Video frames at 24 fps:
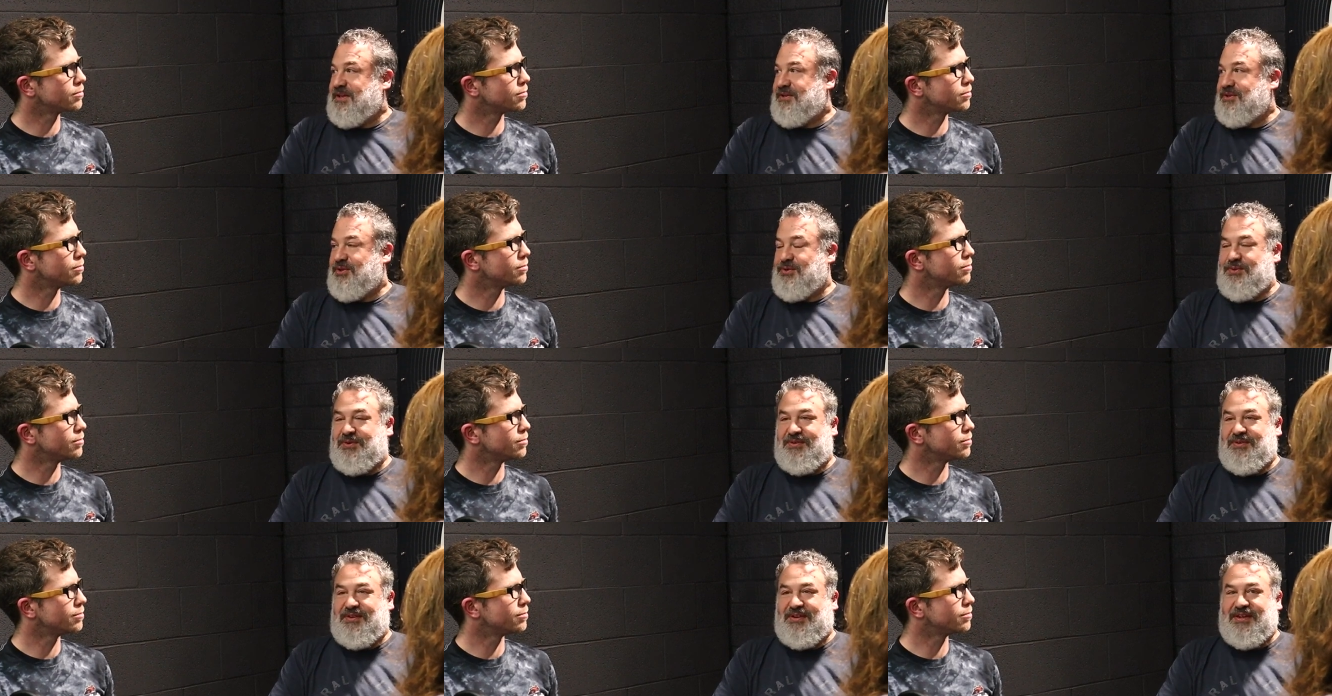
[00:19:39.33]

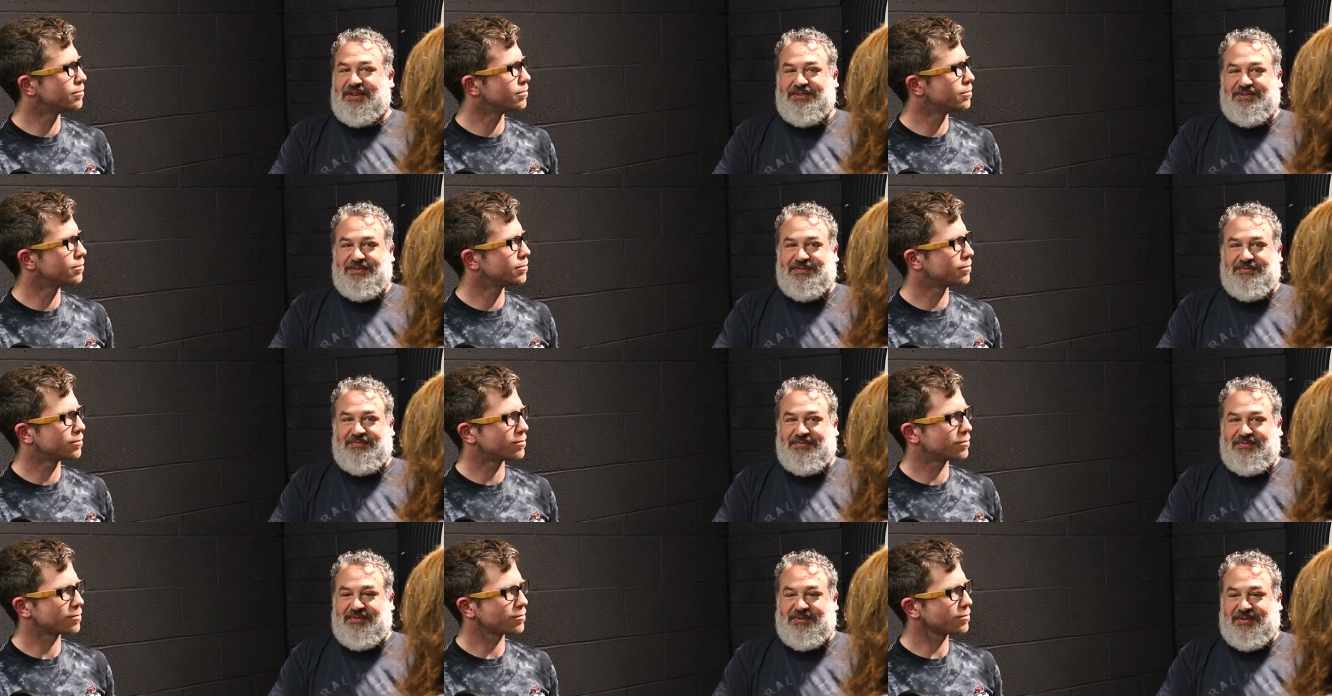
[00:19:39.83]
Speaker 1: know it as
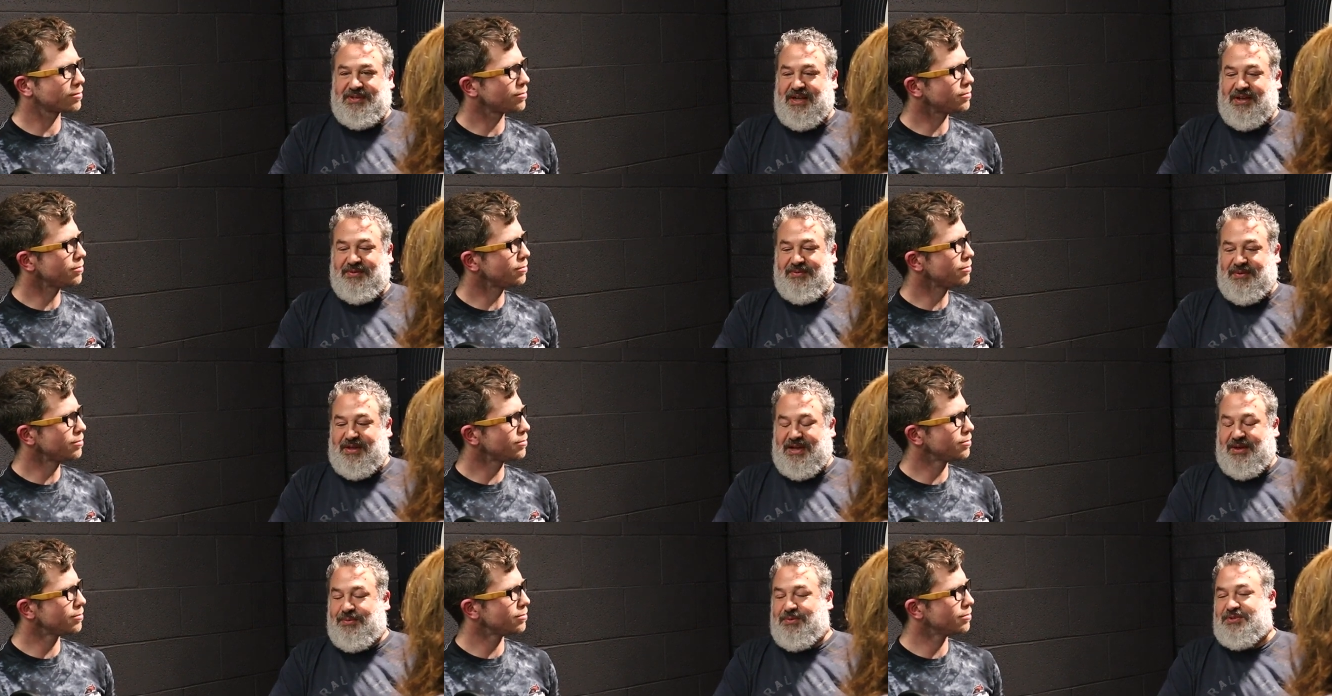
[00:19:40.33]
I,
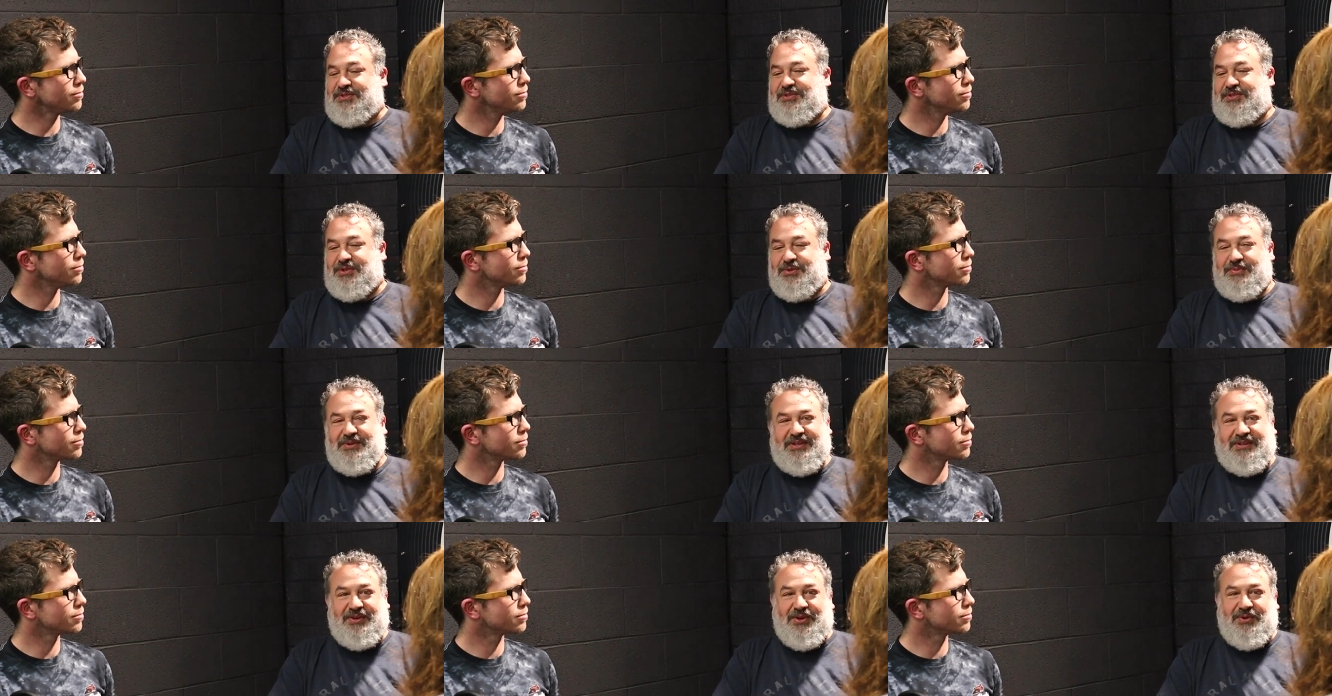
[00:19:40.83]
I, would still
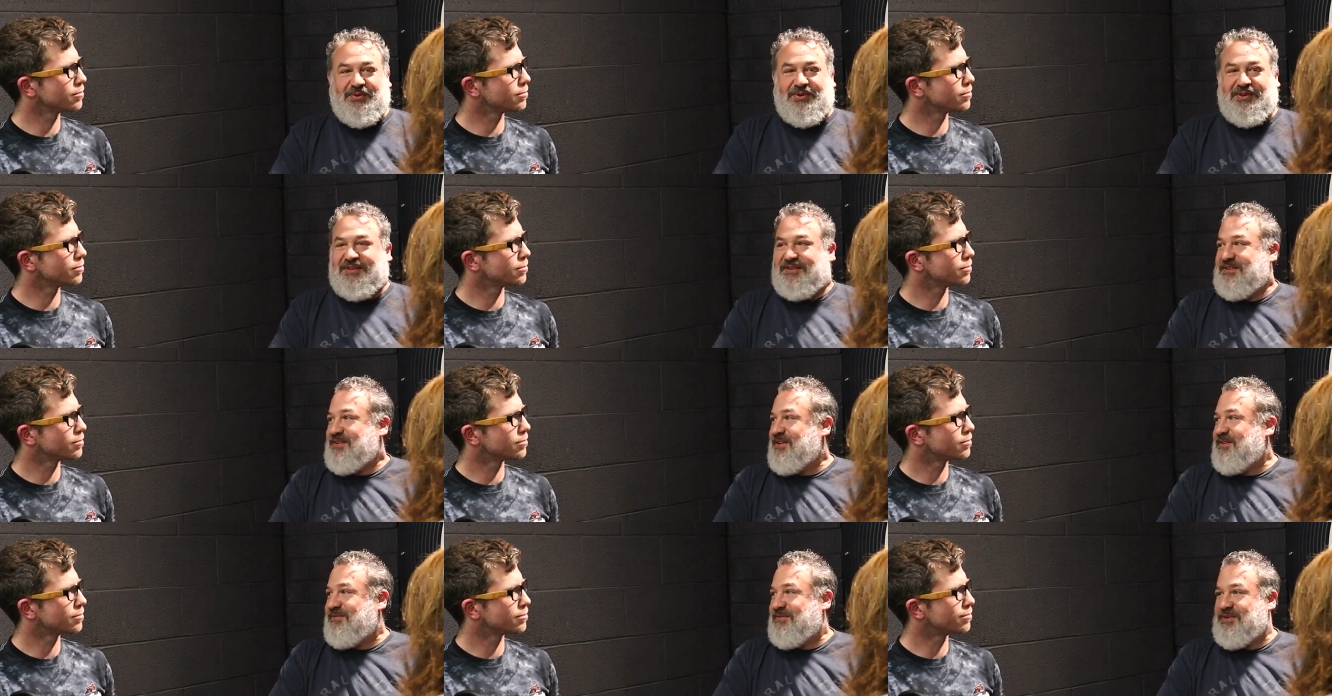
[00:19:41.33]
be
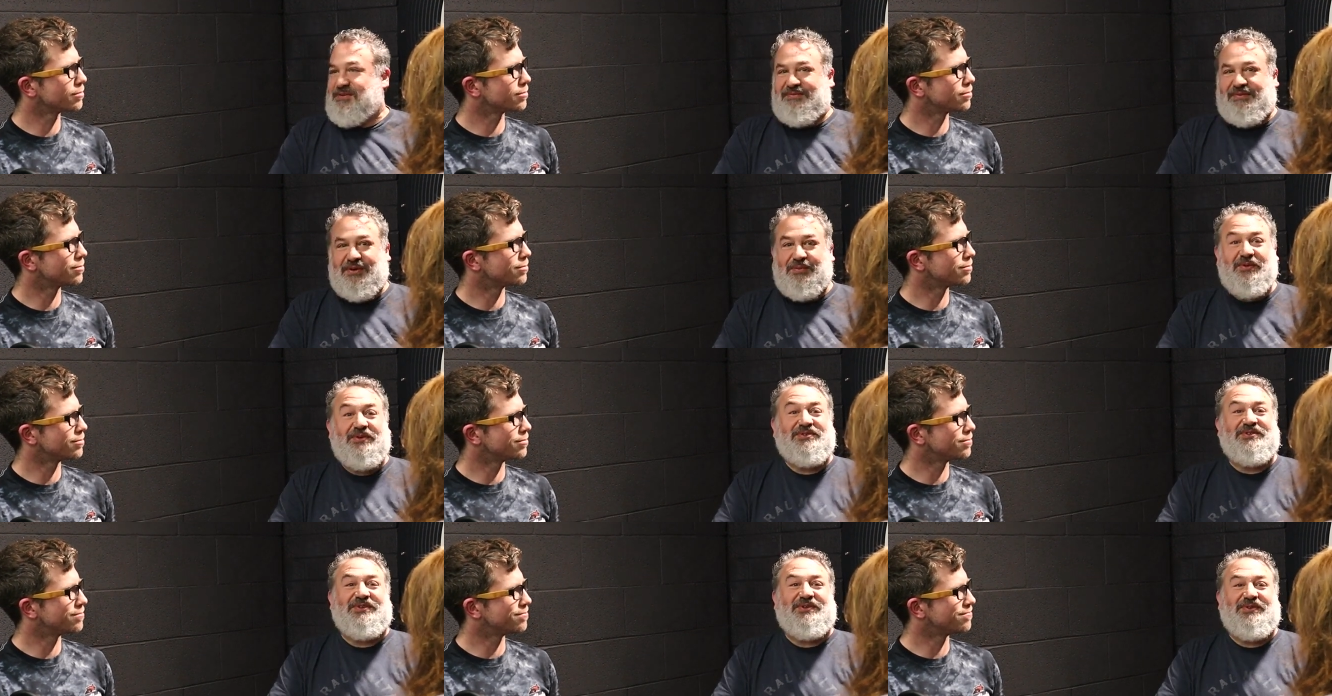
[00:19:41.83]
going even if I
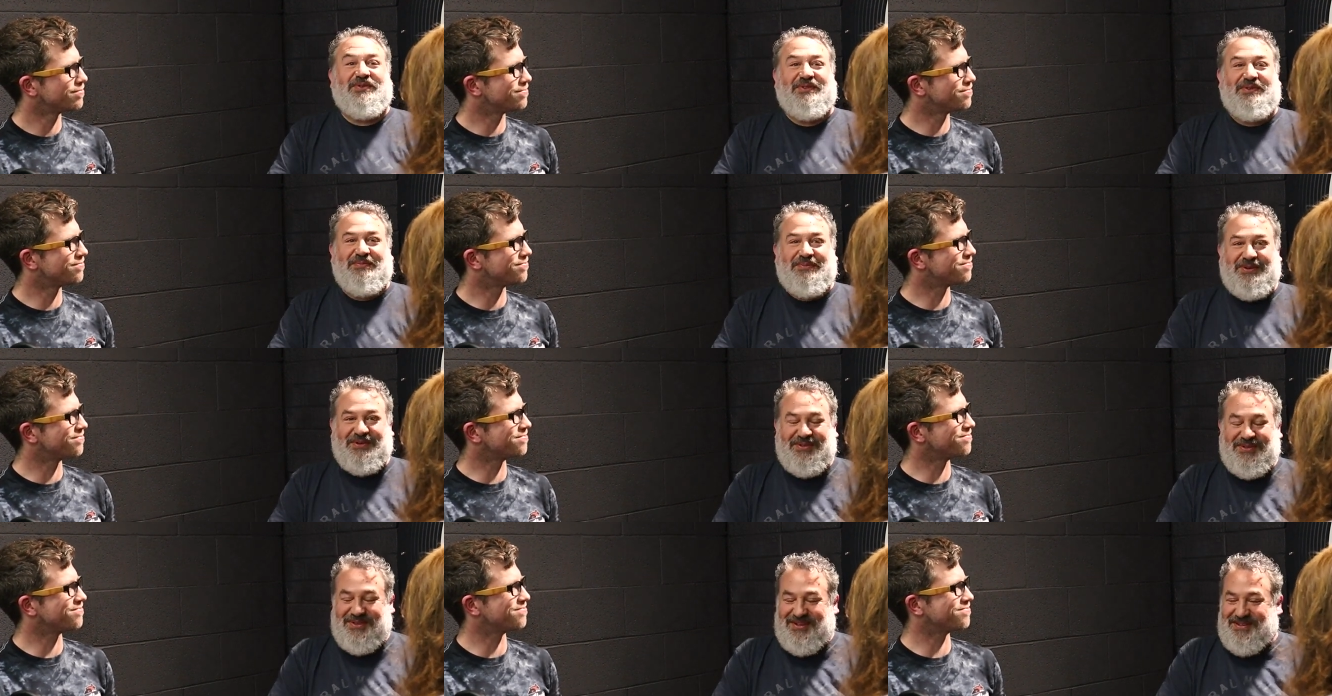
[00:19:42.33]
wasn't doing
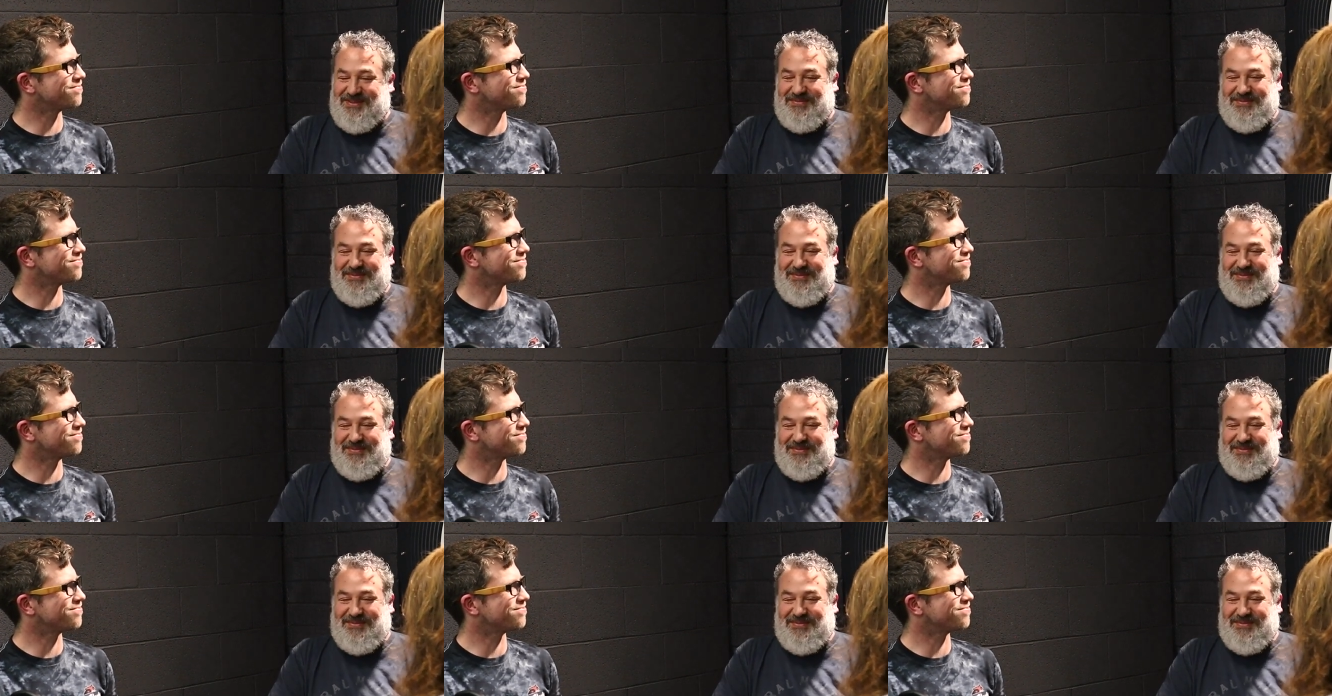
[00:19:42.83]
Beerlands